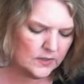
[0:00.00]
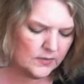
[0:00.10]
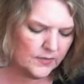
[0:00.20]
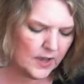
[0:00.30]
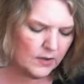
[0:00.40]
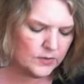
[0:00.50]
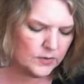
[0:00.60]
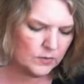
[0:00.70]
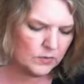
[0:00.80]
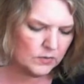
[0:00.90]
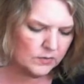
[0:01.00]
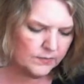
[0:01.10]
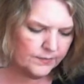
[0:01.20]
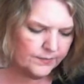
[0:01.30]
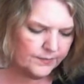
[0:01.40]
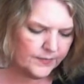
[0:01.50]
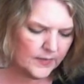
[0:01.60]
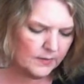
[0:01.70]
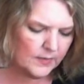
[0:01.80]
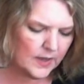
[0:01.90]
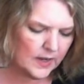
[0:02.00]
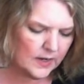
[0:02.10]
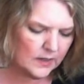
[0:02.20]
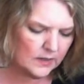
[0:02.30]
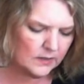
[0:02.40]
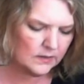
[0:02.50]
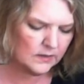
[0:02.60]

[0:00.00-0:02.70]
of a household, I'm getting...